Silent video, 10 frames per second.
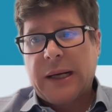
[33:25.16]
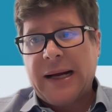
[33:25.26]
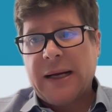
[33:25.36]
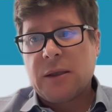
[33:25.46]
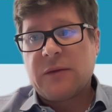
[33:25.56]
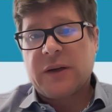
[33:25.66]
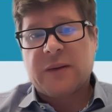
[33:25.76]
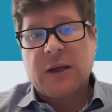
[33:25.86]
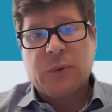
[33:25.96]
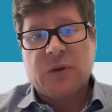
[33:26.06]
kind of
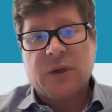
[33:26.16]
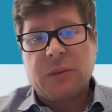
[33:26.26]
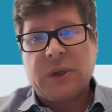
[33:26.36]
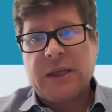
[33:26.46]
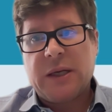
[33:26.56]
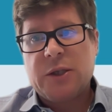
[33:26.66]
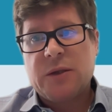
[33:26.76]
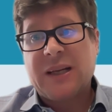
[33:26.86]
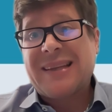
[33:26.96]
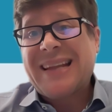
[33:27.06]
exceptions and
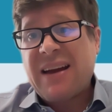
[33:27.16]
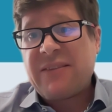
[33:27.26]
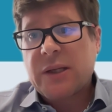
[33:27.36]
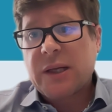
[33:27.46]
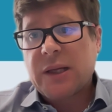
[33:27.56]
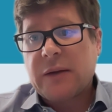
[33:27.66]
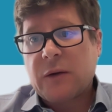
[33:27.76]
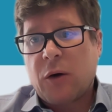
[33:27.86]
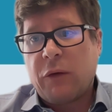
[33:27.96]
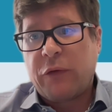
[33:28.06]
limitations that nevertheless
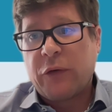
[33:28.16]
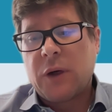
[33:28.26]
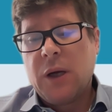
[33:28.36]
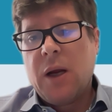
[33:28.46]
offer